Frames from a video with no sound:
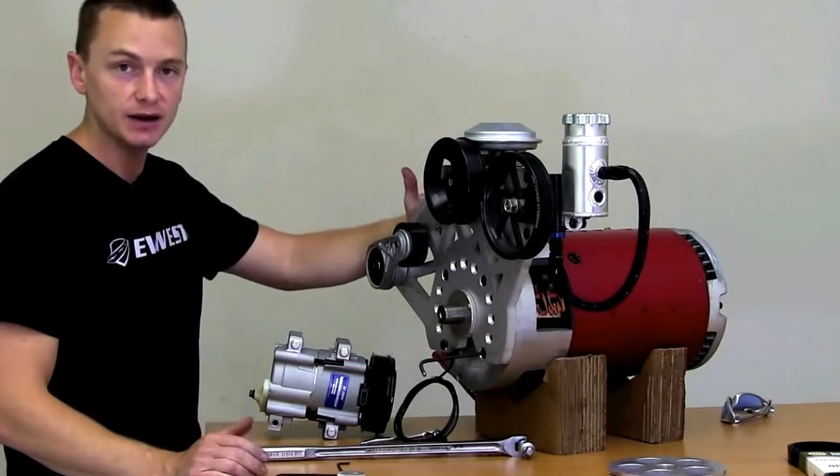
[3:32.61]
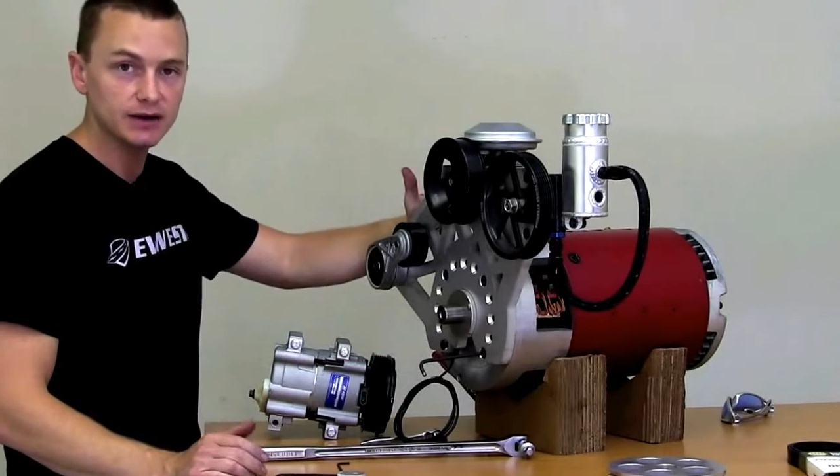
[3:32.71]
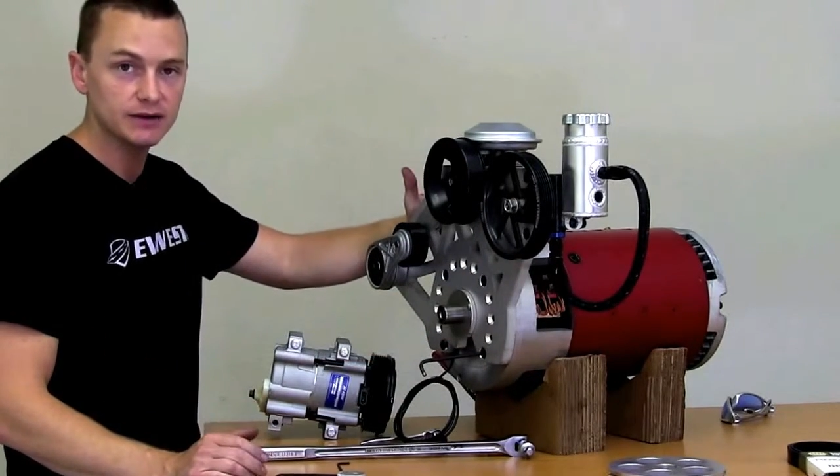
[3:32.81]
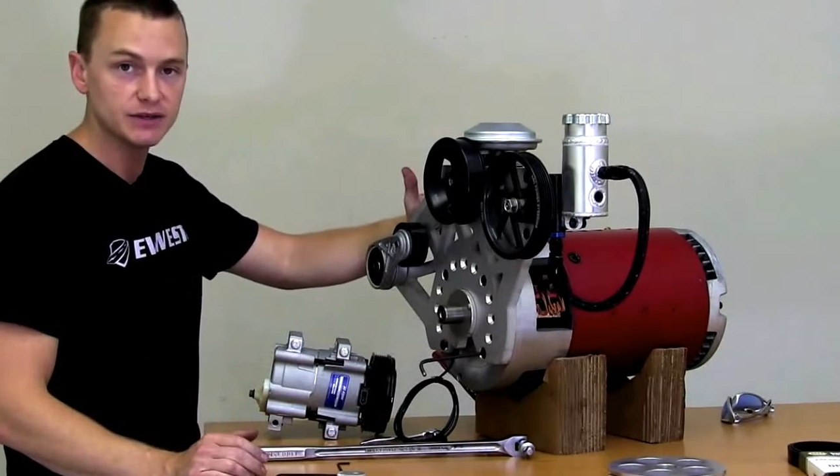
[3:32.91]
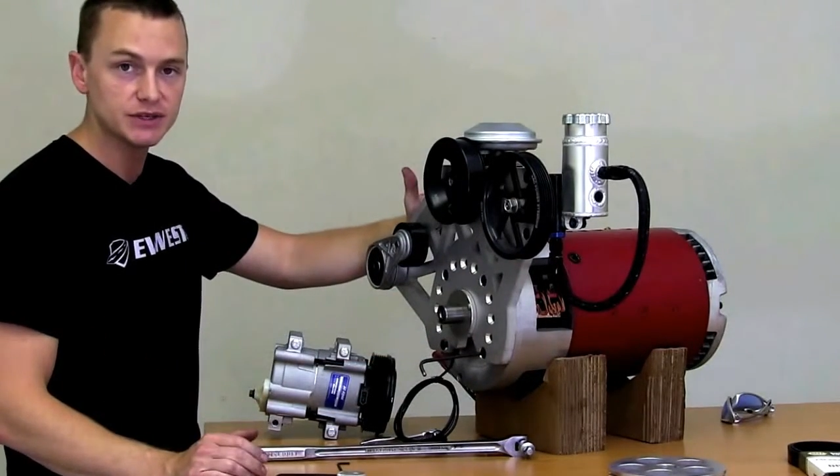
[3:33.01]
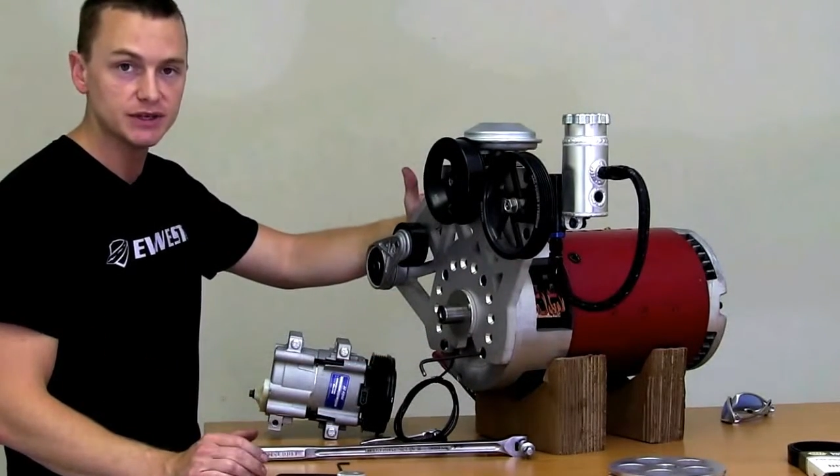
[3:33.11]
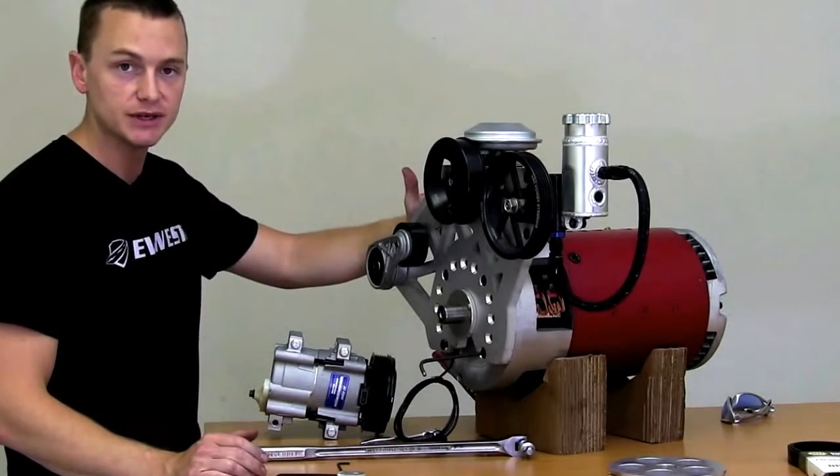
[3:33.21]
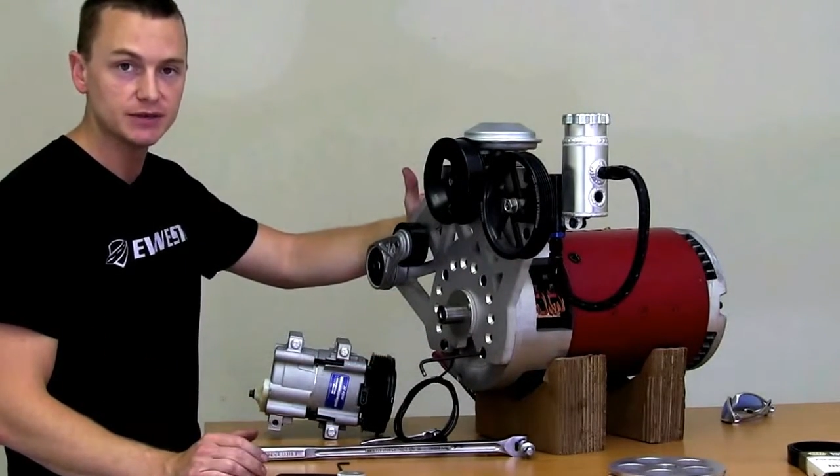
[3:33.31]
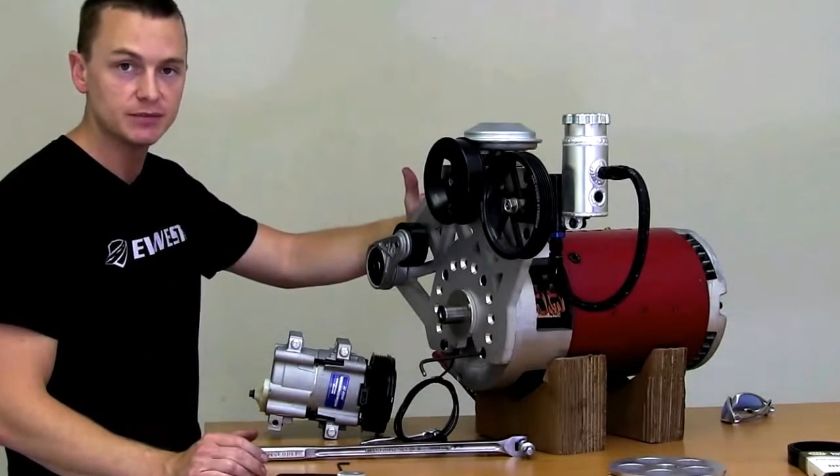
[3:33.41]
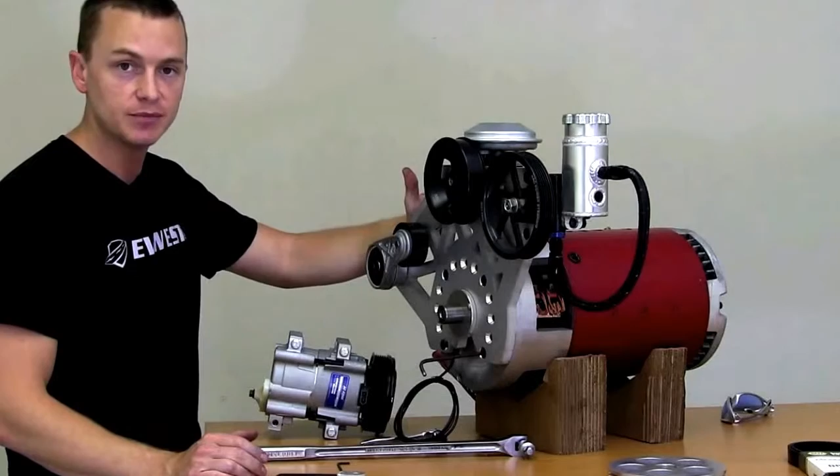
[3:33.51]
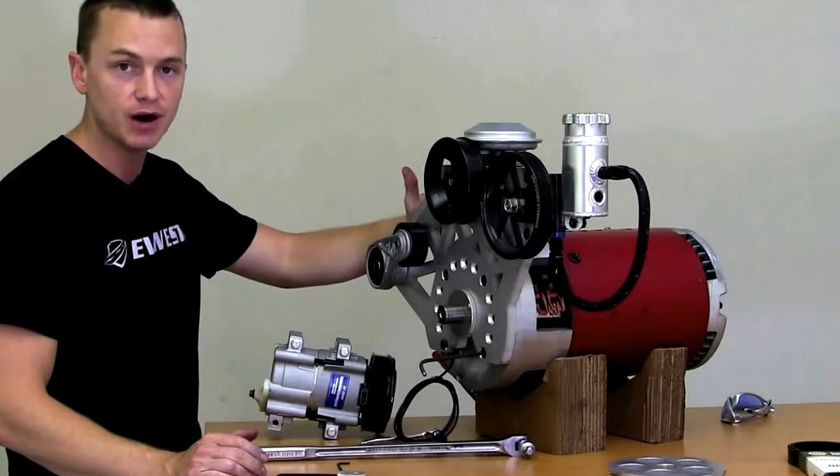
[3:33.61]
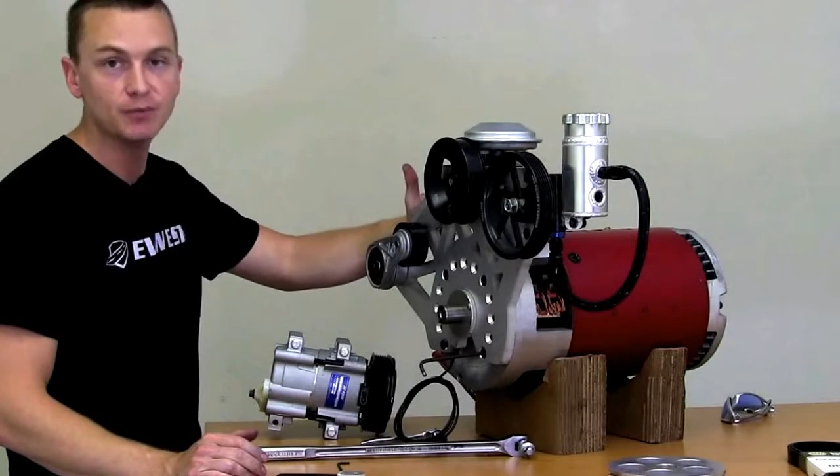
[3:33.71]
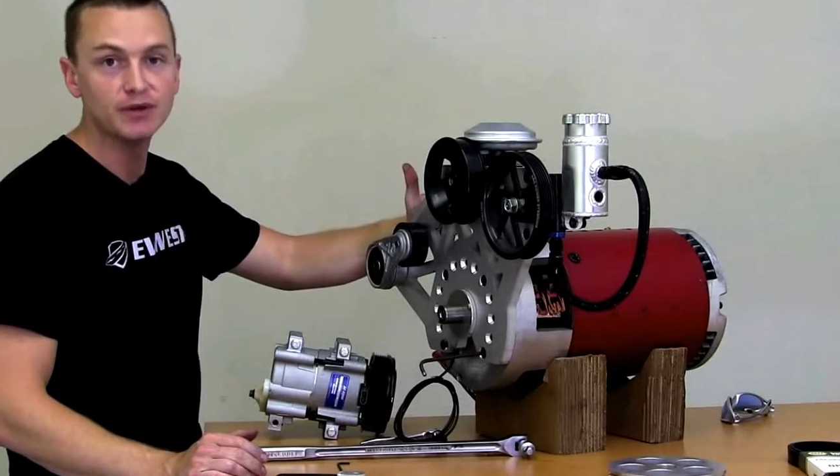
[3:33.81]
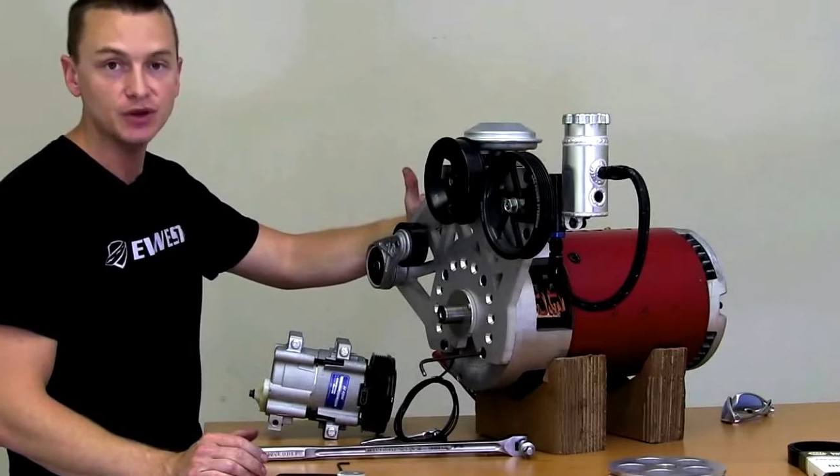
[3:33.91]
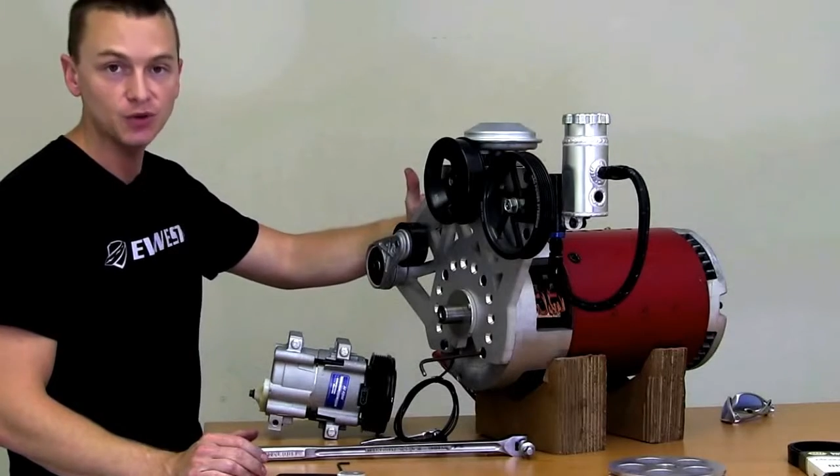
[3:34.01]
conditioning pump
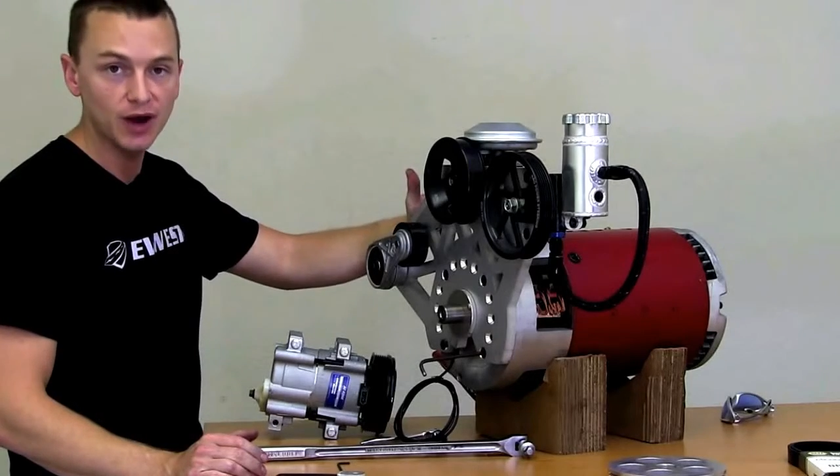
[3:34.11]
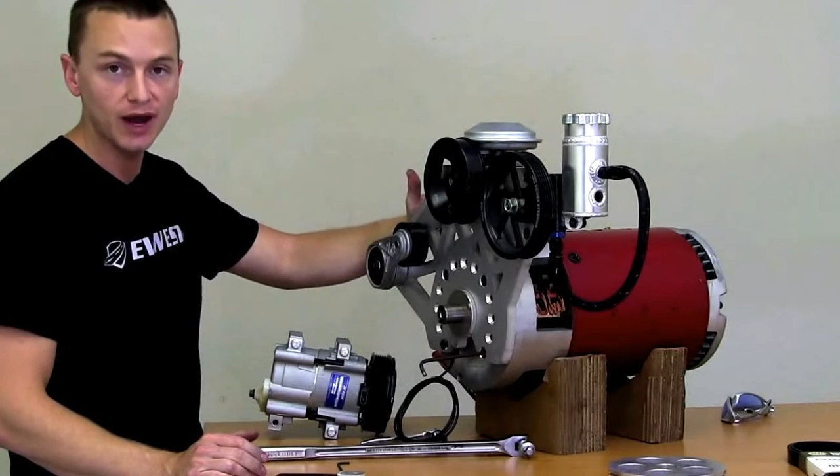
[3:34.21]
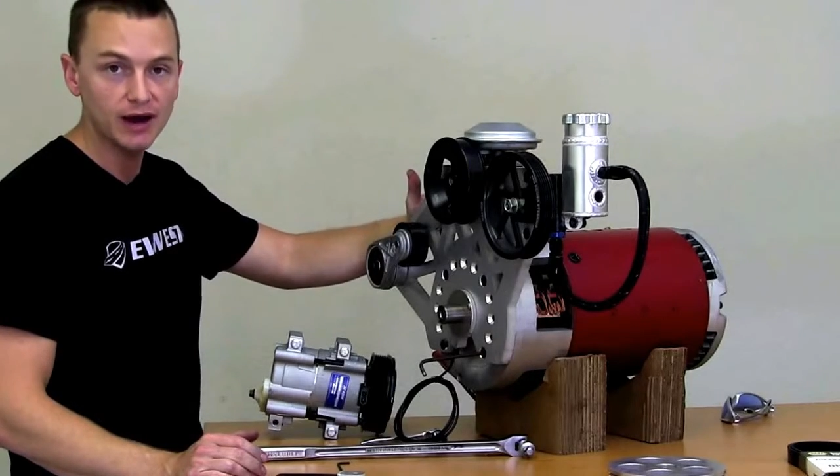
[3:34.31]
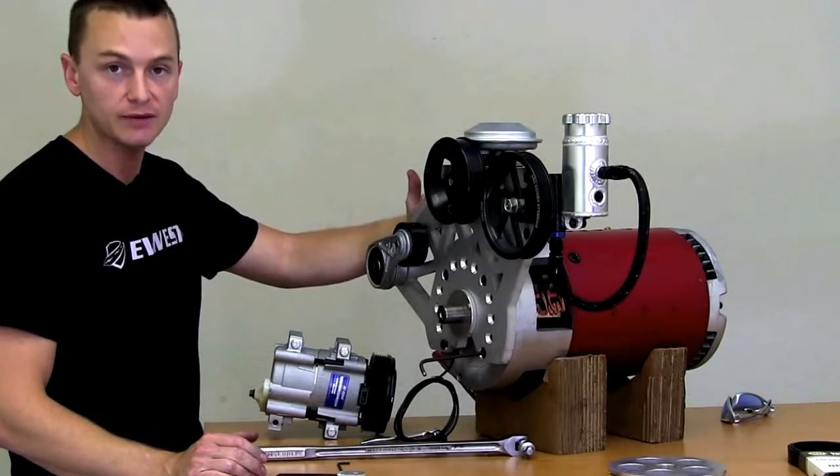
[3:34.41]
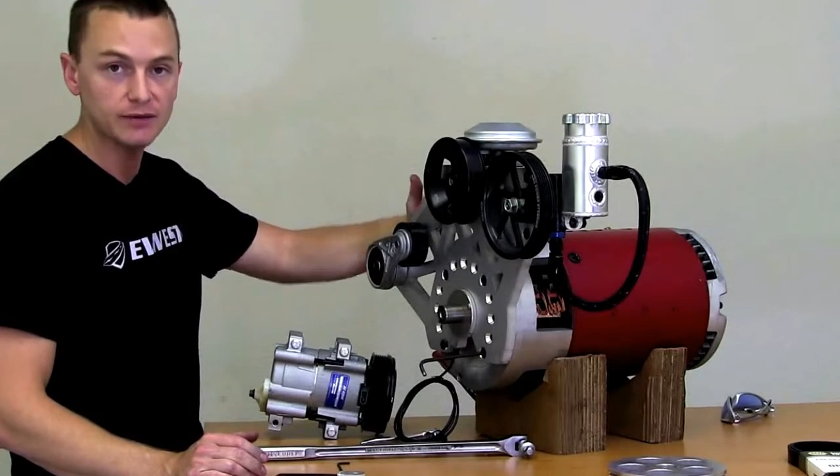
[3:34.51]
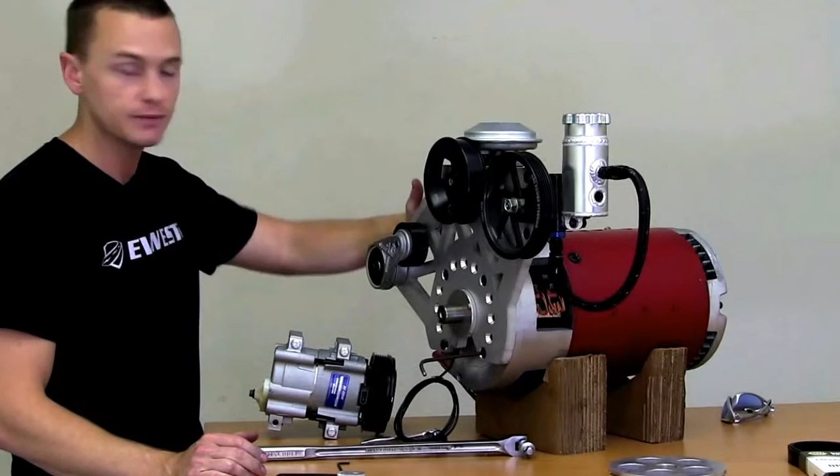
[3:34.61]
that you have.